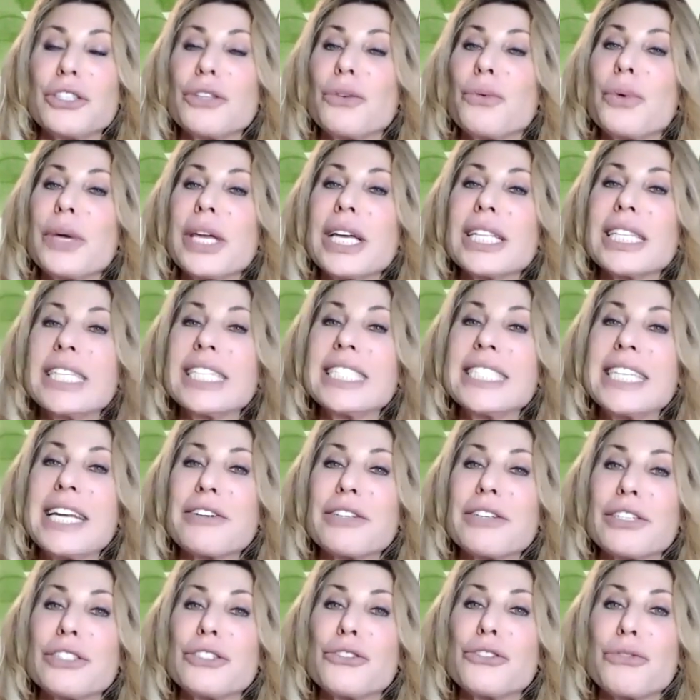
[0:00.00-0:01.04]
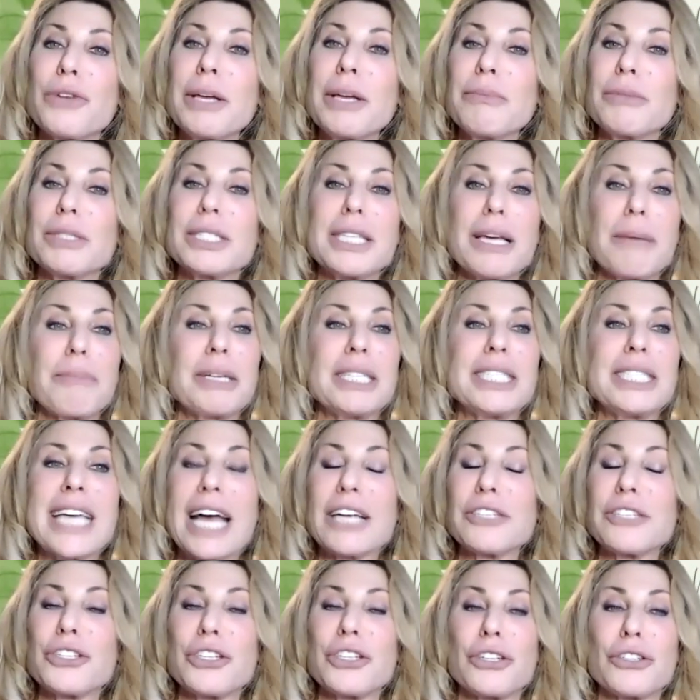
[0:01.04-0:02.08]
the weekly Dare to Dream with Debbi
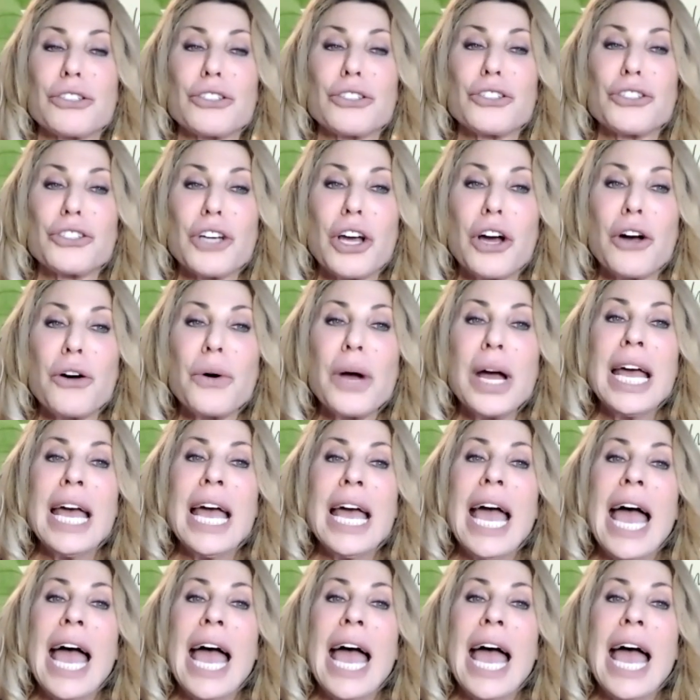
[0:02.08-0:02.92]
Dachinger show.